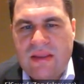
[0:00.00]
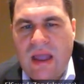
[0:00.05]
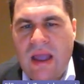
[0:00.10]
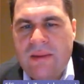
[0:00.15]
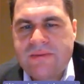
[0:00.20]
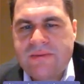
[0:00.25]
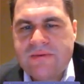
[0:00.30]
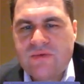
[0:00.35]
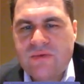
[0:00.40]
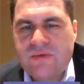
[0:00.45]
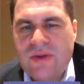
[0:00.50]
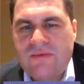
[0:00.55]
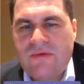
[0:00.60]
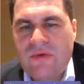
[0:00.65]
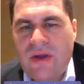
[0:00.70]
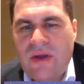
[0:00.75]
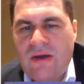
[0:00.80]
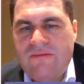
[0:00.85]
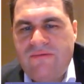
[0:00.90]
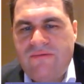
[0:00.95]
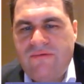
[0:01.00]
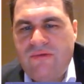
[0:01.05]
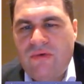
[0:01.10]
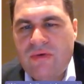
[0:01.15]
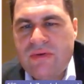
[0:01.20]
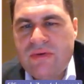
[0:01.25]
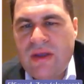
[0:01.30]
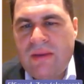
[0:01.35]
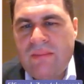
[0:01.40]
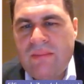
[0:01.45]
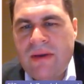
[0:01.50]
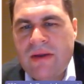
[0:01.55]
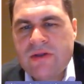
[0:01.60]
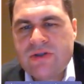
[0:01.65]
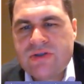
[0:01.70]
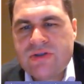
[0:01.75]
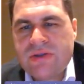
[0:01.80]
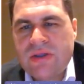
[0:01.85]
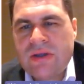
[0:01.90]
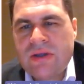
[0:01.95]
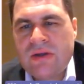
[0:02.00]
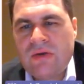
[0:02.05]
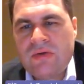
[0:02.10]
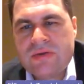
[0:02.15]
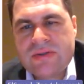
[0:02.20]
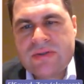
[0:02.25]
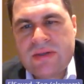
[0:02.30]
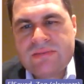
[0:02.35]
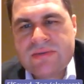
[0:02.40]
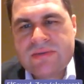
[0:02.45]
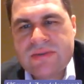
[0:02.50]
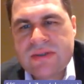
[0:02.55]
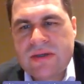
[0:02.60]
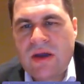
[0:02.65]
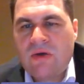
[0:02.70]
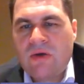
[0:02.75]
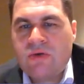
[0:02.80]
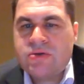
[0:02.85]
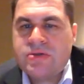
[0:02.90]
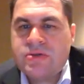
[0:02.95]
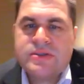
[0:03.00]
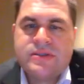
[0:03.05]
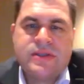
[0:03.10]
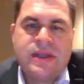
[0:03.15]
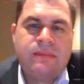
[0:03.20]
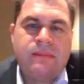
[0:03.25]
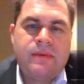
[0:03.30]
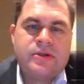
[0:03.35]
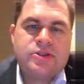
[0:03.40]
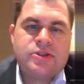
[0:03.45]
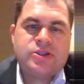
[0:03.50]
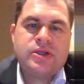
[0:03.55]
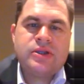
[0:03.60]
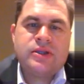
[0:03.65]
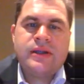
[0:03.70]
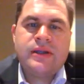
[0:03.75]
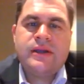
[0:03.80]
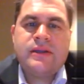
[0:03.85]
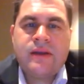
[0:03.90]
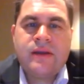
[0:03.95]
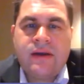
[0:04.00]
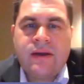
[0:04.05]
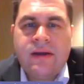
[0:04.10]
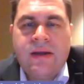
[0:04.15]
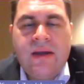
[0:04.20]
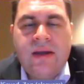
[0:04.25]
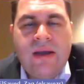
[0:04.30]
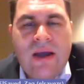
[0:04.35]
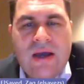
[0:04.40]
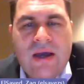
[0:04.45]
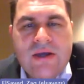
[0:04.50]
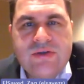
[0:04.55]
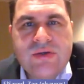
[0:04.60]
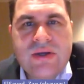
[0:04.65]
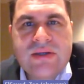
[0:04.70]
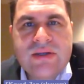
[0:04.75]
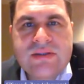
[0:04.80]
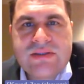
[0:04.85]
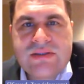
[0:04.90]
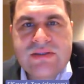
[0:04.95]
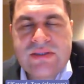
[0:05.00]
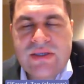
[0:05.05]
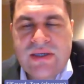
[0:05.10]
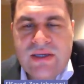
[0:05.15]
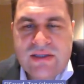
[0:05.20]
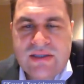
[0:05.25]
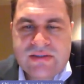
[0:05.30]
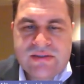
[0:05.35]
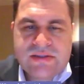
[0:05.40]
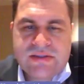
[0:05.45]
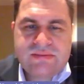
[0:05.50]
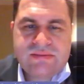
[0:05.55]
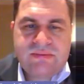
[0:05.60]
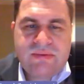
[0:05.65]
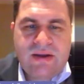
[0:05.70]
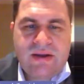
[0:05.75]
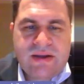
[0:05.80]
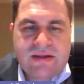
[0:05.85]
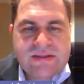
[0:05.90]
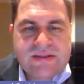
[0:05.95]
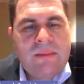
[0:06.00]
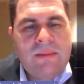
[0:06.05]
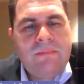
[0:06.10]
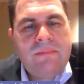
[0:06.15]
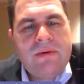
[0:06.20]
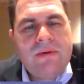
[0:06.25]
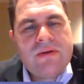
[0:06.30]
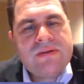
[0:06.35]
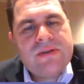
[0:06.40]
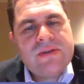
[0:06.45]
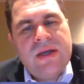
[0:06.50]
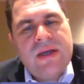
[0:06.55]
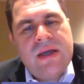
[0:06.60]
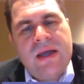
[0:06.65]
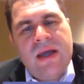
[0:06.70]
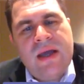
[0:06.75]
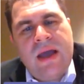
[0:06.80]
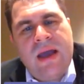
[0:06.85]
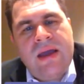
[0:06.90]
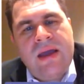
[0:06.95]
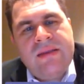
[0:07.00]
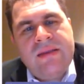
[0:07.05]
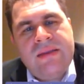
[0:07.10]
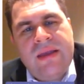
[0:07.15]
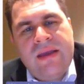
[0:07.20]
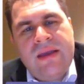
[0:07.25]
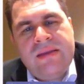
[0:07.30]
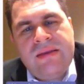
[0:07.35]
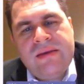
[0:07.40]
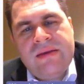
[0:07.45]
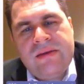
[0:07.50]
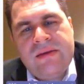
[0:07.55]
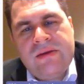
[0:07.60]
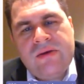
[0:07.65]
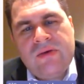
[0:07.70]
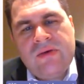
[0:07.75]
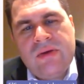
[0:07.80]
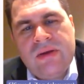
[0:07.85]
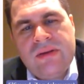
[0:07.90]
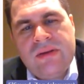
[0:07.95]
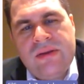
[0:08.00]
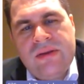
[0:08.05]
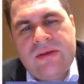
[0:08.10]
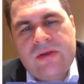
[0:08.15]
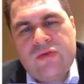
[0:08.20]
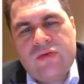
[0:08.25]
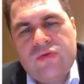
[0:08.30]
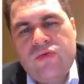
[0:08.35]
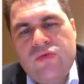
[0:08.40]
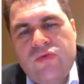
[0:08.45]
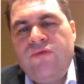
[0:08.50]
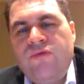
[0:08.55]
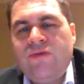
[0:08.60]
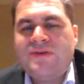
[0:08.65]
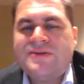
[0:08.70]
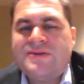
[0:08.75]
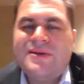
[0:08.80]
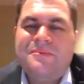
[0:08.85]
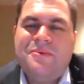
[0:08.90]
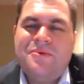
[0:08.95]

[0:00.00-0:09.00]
types whenever you have four-dimensional or something or three-dimensional data, as you can see in these examples, and any irregular data too. For